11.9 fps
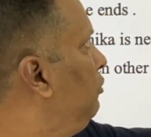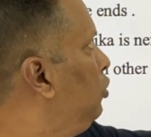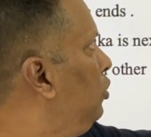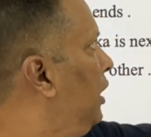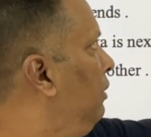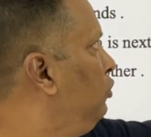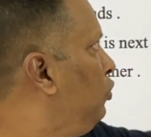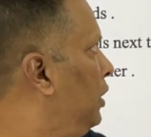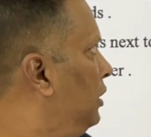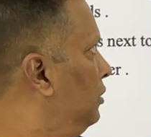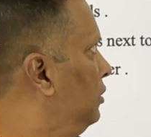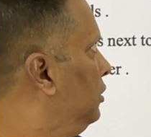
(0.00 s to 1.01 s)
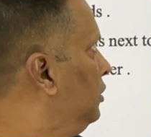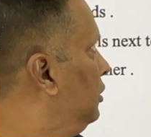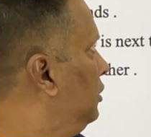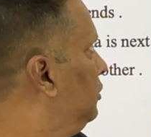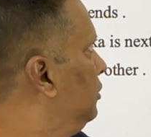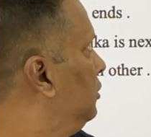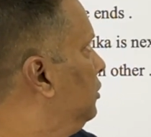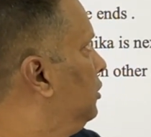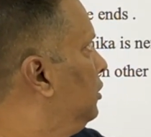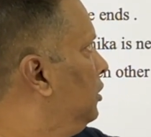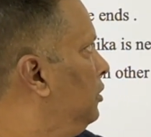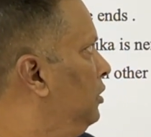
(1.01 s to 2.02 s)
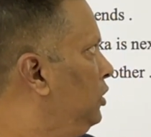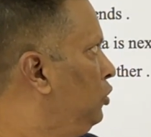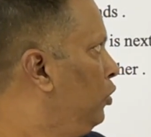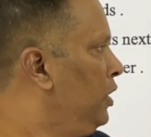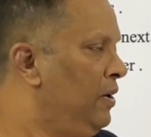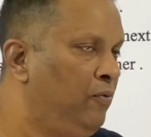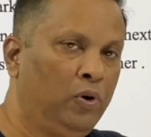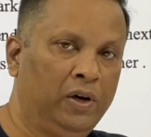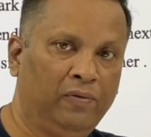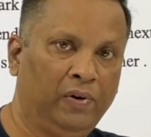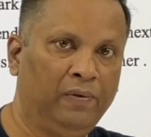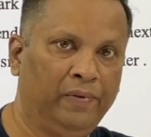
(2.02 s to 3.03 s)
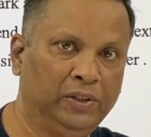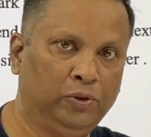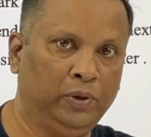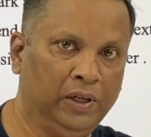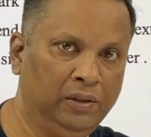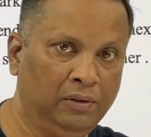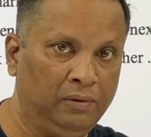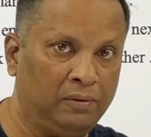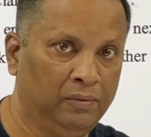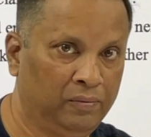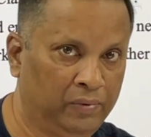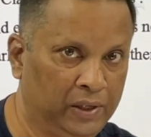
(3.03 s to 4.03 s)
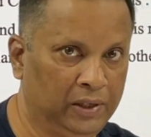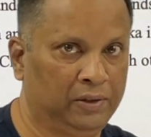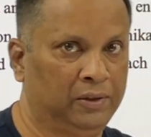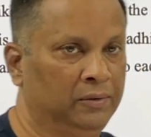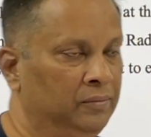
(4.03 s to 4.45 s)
2 times 1. This 24 different ways you can fill it.